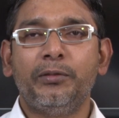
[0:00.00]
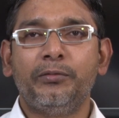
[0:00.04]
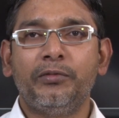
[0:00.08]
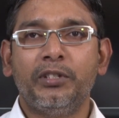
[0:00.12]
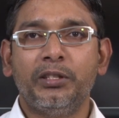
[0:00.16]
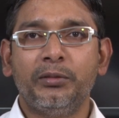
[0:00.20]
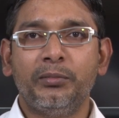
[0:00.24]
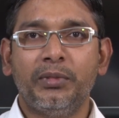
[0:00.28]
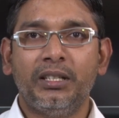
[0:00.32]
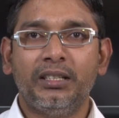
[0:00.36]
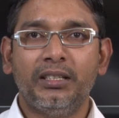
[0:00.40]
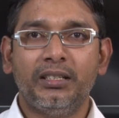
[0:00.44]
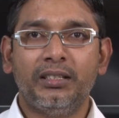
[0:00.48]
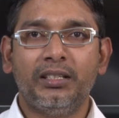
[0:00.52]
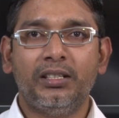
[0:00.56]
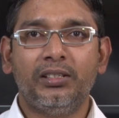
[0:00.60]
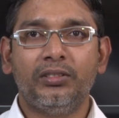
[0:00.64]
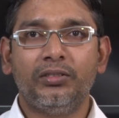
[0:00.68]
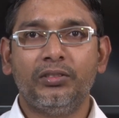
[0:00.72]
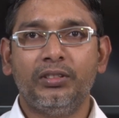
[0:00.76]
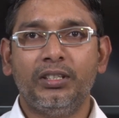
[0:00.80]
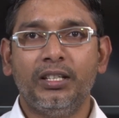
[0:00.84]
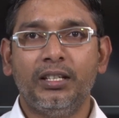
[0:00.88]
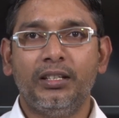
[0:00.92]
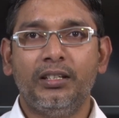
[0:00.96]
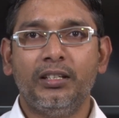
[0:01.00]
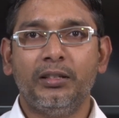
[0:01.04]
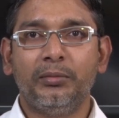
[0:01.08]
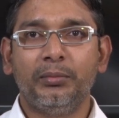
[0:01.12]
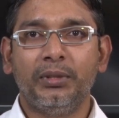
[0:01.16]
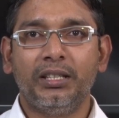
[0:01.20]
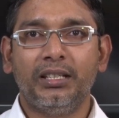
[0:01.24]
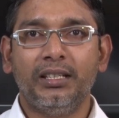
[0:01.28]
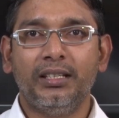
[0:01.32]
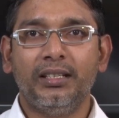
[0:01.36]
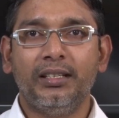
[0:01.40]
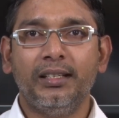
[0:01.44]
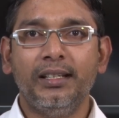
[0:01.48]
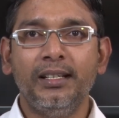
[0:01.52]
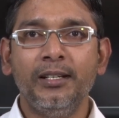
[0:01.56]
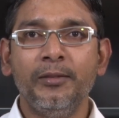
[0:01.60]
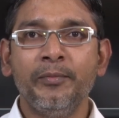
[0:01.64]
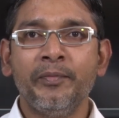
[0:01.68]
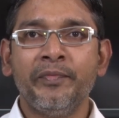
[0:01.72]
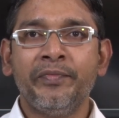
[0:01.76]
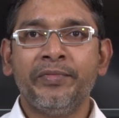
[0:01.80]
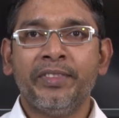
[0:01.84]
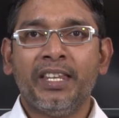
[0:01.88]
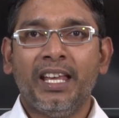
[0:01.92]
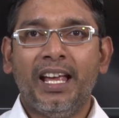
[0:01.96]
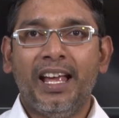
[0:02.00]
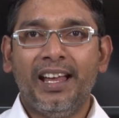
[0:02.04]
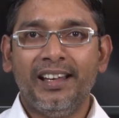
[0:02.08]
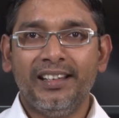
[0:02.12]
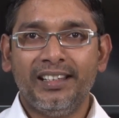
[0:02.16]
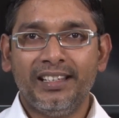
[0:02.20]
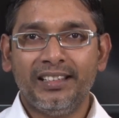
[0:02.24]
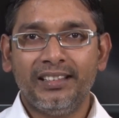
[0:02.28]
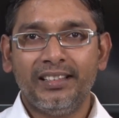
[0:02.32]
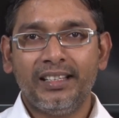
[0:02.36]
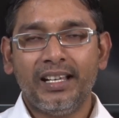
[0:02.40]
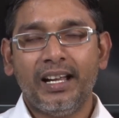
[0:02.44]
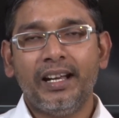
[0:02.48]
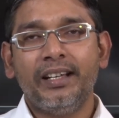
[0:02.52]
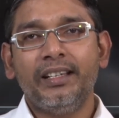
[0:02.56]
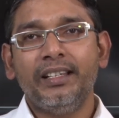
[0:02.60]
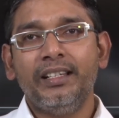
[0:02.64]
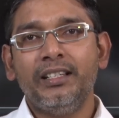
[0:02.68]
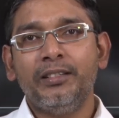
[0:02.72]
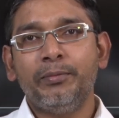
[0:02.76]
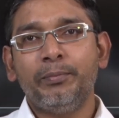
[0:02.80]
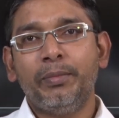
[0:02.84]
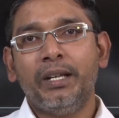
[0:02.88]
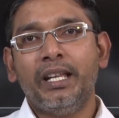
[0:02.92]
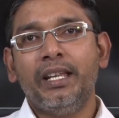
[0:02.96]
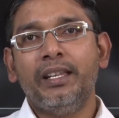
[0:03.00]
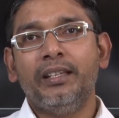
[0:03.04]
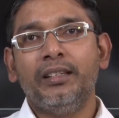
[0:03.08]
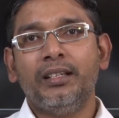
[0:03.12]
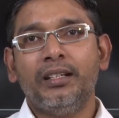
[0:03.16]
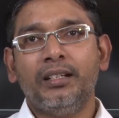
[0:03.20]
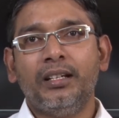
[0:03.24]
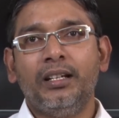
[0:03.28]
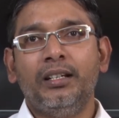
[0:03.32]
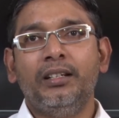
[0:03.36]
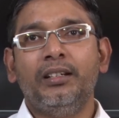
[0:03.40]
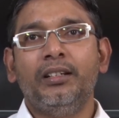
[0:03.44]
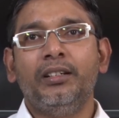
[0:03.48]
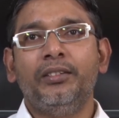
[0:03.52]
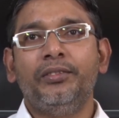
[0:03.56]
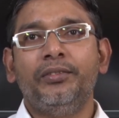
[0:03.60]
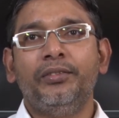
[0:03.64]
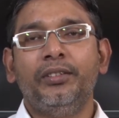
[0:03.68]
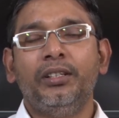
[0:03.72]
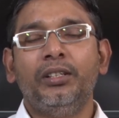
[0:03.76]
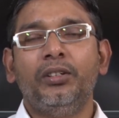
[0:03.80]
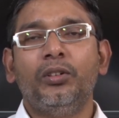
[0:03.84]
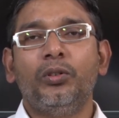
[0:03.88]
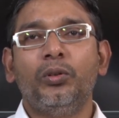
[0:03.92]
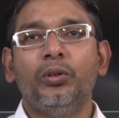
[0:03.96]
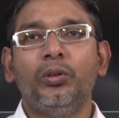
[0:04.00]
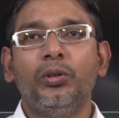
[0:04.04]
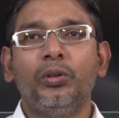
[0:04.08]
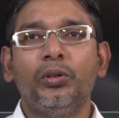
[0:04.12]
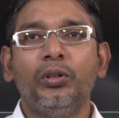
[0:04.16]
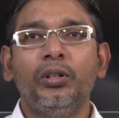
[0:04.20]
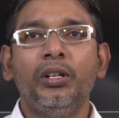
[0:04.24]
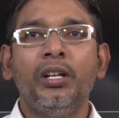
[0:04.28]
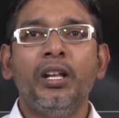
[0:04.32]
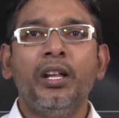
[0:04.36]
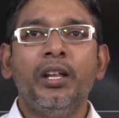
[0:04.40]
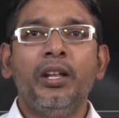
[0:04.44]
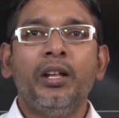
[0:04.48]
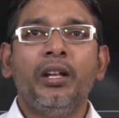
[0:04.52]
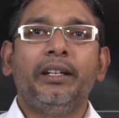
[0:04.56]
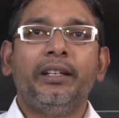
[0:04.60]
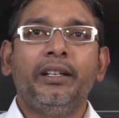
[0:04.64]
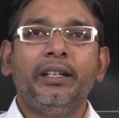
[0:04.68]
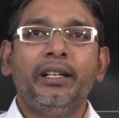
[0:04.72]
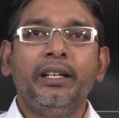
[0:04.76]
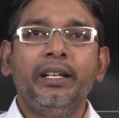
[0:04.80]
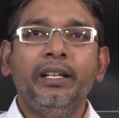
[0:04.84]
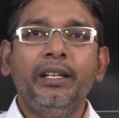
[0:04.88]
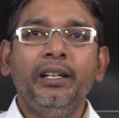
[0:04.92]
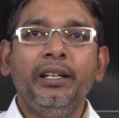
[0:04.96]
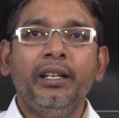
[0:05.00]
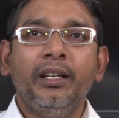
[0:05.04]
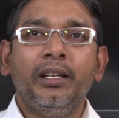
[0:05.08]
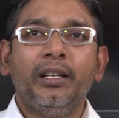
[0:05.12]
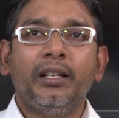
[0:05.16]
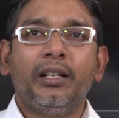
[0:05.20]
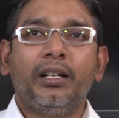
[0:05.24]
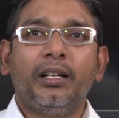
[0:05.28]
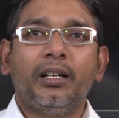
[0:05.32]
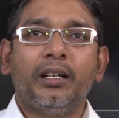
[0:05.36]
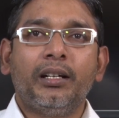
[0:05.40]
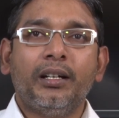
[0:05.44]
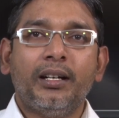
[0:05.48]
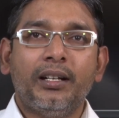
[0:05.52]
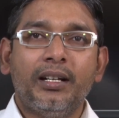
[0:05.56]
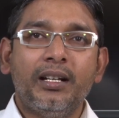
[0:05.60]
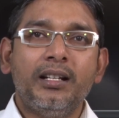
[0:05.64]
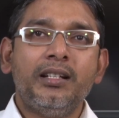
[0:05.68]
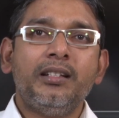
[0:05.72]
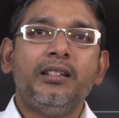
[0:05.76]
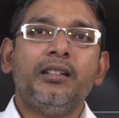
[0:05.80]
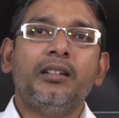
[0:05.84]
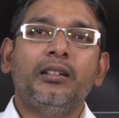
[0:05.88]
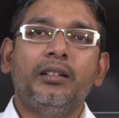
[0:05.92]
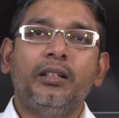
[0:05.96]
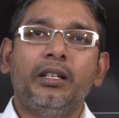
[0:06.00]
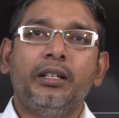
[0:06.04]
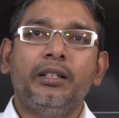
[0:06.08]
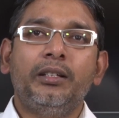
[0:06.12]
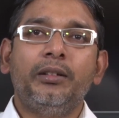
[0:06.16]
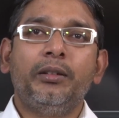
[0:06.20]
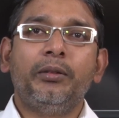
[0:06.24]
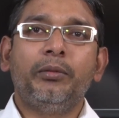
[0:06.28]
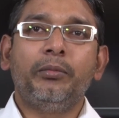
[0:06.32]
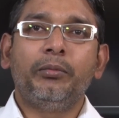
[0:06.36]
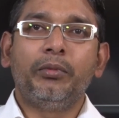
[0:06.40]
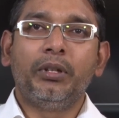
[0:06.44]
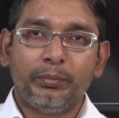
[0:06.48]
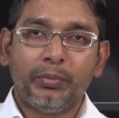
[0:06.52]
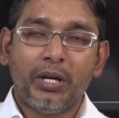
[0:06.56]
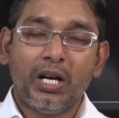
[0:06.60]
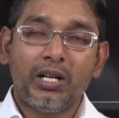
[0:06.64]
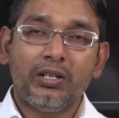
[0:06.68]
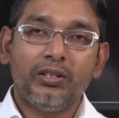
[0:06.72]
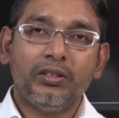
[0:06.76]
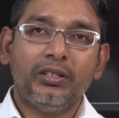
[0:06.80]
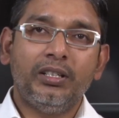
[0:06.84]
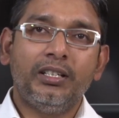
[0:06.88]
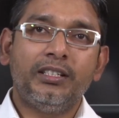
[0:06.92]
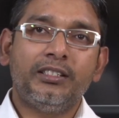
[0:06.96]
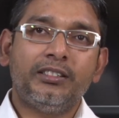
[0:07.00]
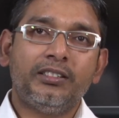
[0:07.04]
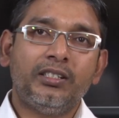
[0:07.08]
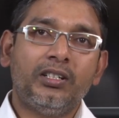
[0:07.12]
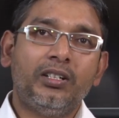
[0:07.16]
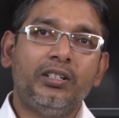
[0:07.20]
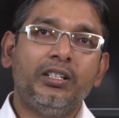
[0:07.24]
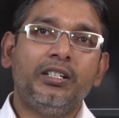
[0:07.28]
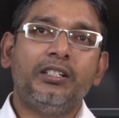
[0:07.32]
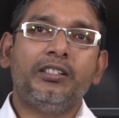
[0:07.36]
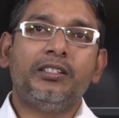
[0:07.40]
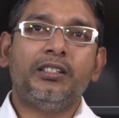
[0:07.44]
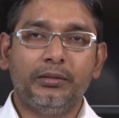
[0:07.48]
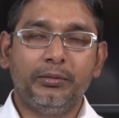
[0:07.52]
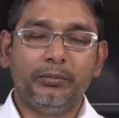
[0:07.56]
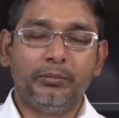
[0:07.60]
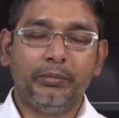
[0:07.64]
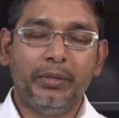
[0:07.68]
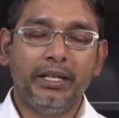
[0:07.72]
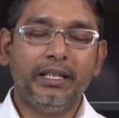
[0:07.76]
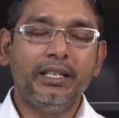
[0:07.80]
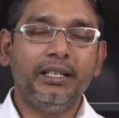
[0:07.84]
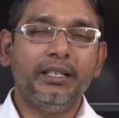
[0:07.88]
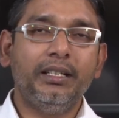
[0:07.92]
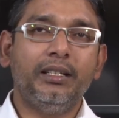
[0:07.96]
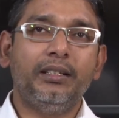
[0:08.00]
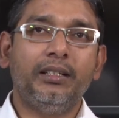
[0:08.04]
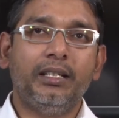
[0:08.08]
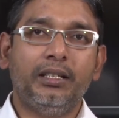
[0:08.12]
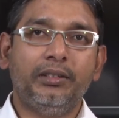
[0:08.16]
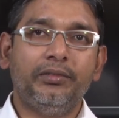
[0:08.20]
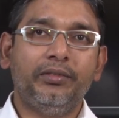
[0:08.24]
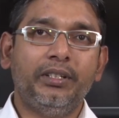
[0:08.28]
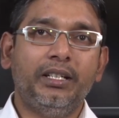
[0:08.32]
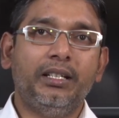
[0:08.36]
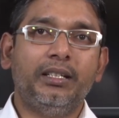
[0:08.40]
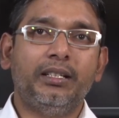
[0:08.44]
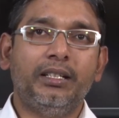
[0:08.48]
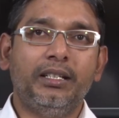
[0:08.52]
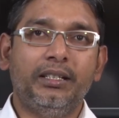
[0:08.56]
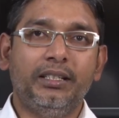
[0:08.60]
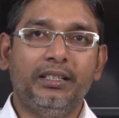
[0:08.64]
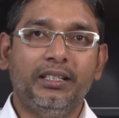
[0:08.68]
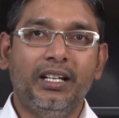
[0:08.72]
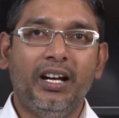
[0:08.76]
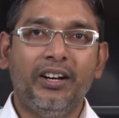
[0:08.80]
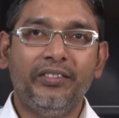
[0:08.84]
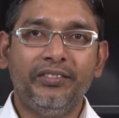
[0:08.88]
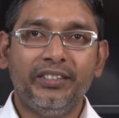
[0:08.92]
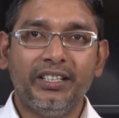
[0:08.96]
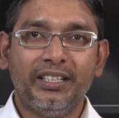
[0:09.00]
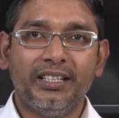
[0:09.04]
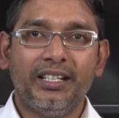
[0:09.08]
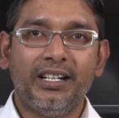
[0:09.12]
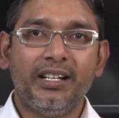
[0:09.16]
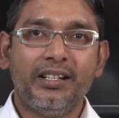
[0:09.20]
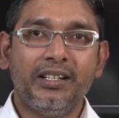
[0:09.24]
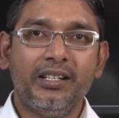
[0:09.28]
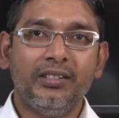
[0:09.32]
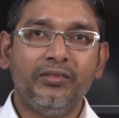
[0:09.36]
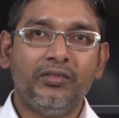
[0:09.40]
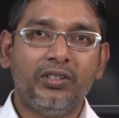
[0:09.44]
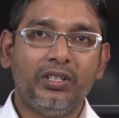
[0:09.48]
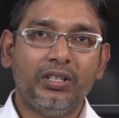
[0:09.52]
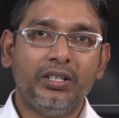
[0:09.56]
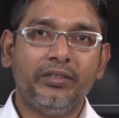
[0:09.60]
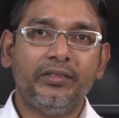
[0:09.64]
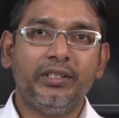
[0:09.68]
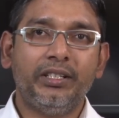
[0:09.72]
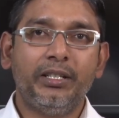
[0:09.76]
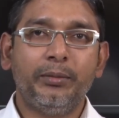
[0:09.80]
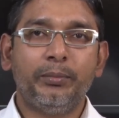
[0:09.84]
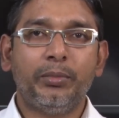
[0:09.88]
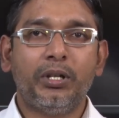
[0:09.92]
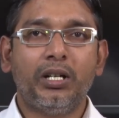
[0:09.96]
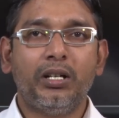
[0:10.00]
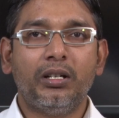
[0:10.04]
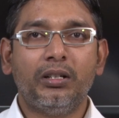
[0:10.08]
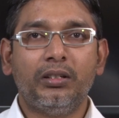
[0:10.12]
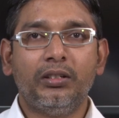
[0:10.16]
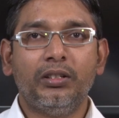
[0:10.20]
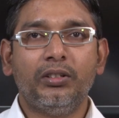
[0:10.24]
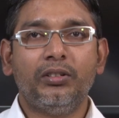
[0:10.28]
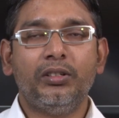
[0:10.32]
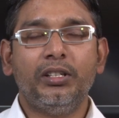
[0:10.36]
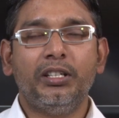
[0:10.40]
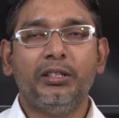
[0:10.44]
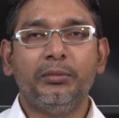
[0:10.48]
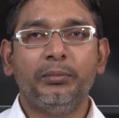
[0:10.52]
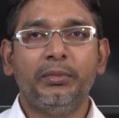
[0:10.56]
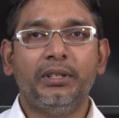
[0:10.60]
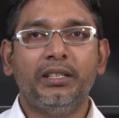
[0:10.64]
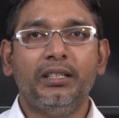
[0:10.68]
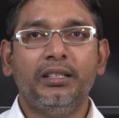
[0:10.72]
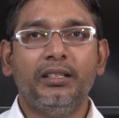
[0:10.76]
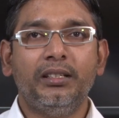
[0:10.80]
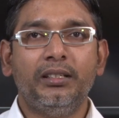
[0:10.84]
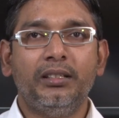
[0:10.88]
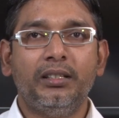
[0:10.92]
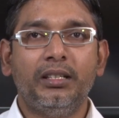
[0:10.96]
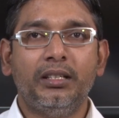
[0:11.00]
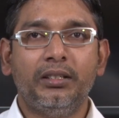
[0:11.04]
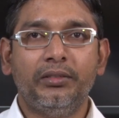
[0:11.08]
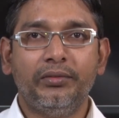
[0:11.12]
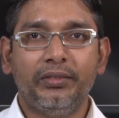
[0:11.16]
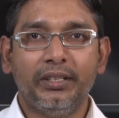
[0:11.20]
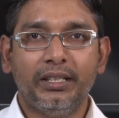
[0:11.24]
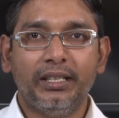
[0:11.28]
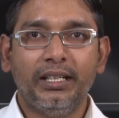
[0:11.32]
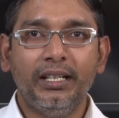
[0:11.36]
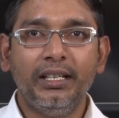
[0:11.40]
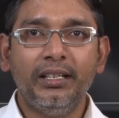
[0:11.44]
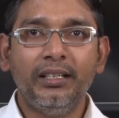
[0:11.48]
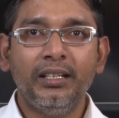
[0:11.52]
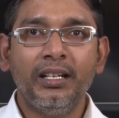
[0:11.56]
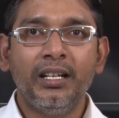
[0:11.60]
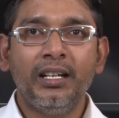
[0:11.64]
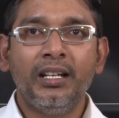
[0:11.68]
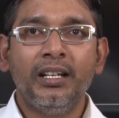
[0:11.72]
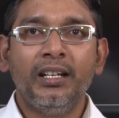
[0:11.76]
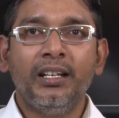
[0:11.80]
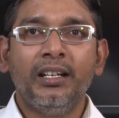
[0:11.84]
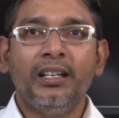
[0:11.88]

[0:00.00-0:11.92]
from one material to the other material and then that is playing a kind of a role in the crust and the particulate solids material that we are getting. After crushing whatever the particulate material that we get,